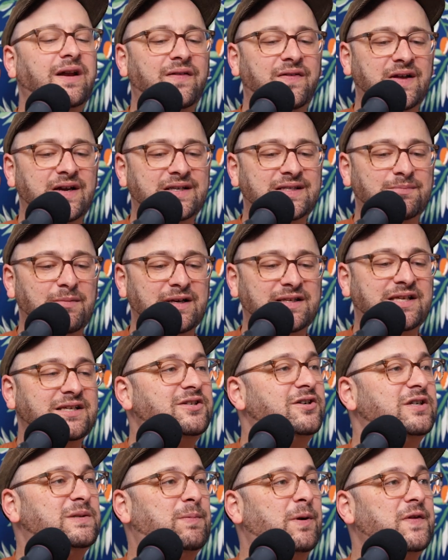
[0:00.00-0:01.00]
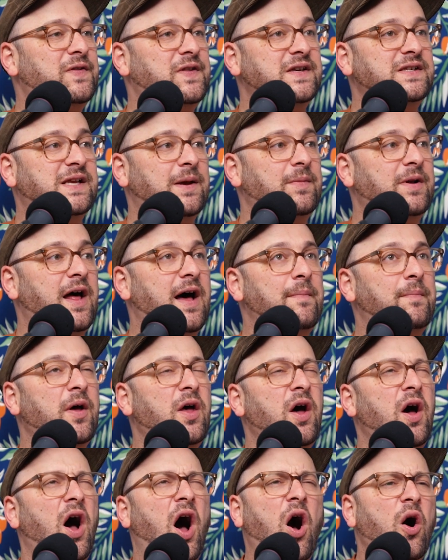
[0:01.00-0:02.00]
at this. My sister's birthday is coming up.
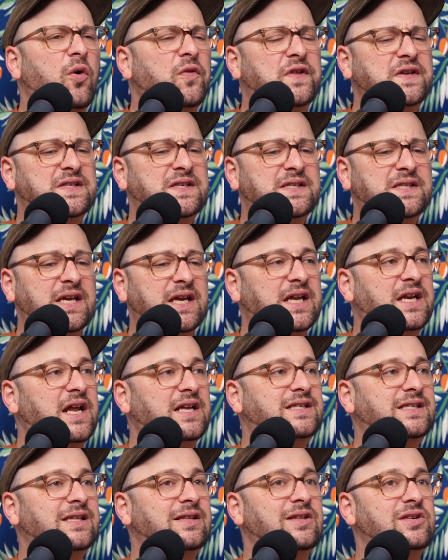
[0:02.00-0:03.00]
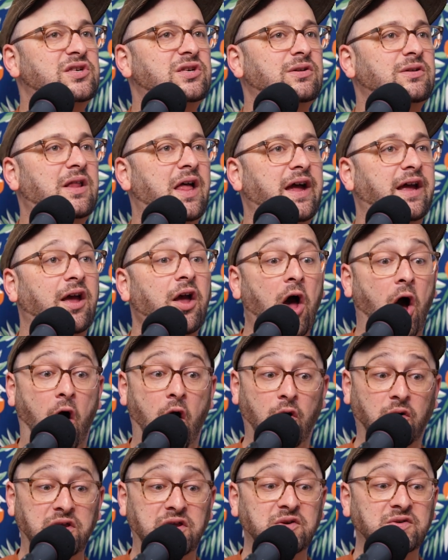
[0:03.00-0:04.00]
This is like a nice thing that she'd like.
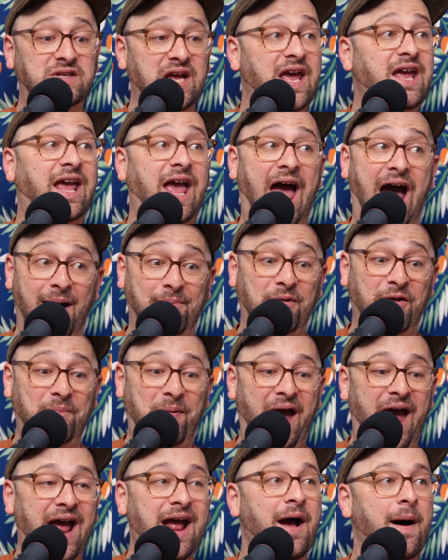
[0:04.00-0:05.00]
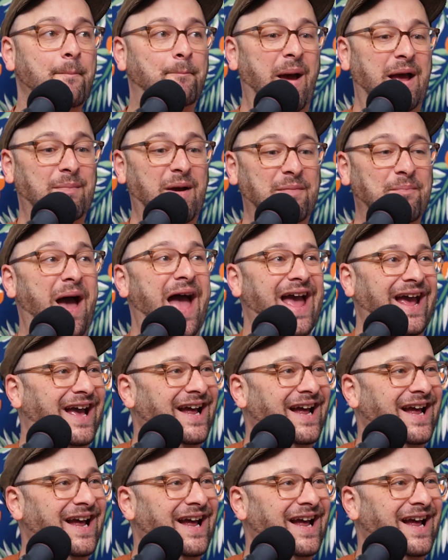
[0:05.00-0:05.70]
You take Apple Pay? Bang, bang, bang.